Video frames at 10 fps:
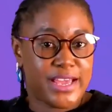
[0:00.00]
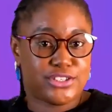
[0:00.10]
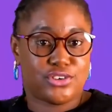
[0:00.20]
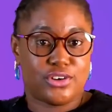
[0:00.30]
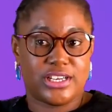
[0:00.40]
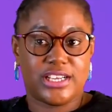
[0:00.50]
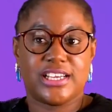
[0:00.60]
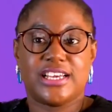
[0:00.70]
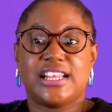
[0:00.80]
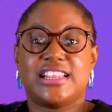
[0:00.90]
measured,
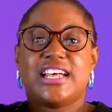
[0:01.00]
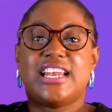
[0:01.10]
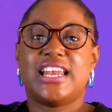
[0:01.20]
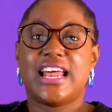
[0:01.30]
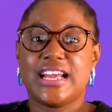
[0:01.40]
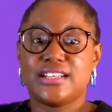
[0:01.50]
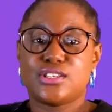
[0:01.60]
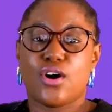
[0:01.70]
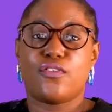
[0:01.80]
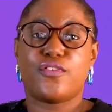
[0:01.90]
the
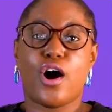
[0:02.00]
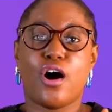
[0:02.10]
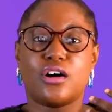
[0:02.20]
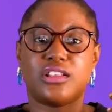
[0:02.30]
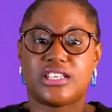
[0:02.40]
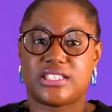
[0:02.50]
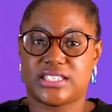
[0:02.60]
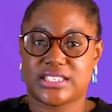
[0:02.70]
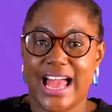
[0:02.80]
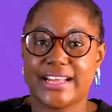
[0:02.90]
length of all the
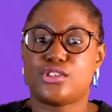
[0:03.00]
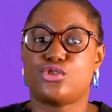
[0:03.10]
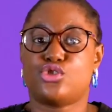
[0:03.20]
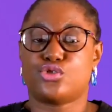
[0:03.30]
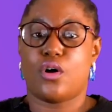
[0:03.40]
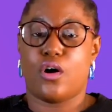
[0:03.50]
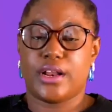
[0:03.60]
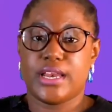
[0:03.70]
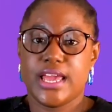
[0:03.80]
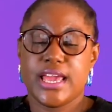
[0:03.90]
sides
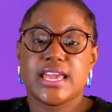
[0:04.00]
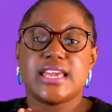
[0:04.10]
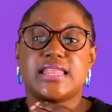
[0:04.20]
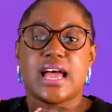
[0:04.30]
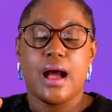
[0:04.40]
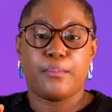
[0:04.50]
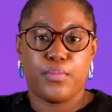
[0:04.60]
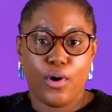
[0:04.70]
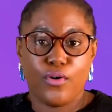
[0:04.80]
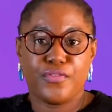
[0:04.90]
drawn in the
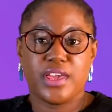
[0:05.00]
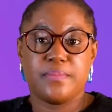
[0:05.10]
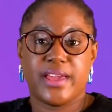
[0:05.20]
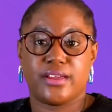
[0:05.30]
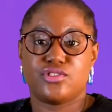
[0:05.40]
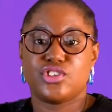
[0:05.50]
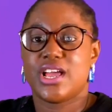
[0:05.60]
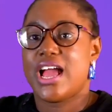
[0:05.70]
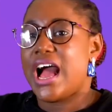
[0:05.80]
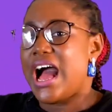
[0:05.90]
above image
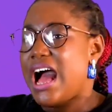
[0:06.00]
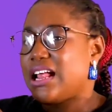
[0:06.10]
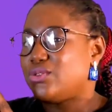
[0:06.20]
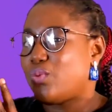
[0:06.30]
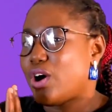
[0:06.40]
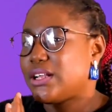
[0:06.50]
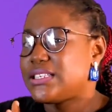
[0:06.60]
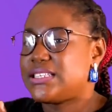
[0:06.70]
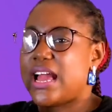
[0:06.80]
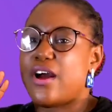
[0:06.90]
are
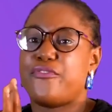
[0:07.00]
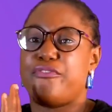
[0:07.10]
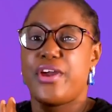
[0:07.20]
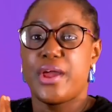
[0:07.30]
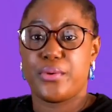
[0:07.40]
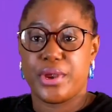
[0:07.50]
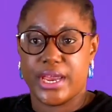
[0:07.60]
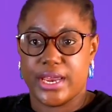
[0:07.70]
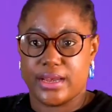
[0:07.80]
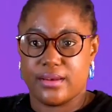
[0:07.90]
what? They are
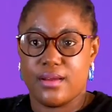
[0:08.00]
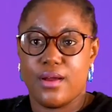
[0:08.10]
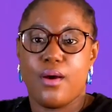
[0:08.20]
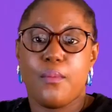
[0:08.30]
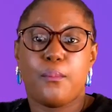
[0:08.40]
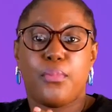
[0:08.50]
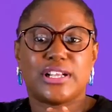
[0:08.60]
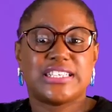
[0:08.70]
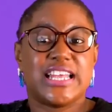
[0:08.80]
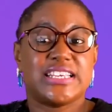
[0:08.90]
varying,
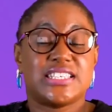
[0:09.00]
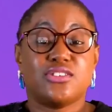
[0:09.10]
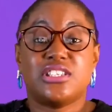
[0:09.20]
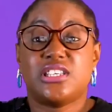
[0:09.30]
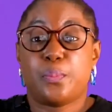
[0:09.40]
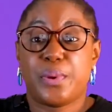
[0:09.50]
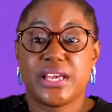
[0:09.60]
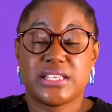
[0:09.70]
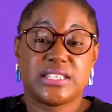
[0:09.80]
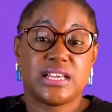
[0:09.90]
but they still
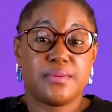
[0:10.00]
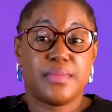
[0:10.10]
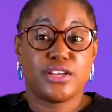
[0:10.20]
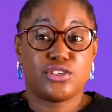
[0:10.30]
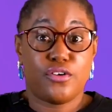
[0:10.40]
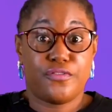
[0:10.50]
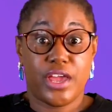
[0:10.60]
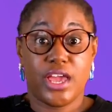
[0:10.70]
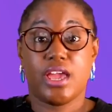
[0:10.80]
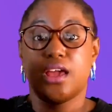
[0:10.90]
depict the image of
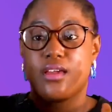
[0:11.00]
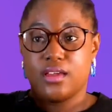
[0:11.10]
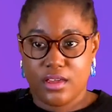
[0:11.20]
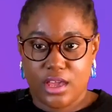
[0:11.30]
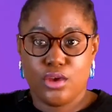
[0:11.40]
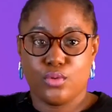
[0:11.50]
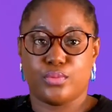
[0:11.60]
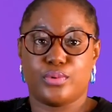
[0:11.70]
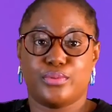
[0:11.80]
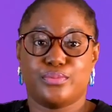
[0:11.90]
a cube.